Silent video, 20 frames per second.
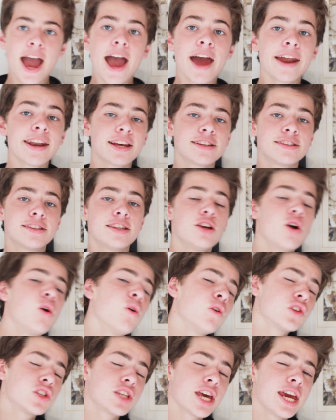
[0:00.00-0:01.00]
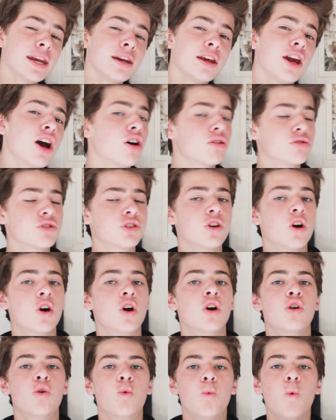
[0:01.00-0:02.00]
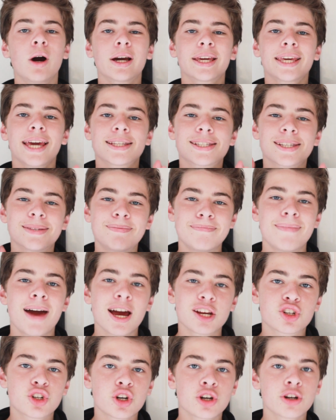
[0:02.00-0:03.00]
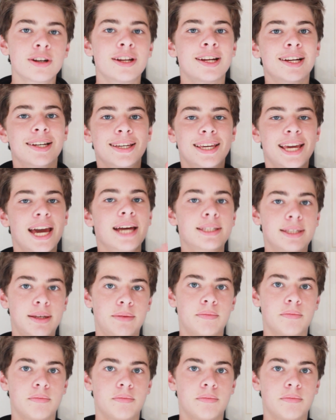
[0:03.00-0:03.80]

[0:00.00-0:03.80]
And as the old saying goes, what gets measured gets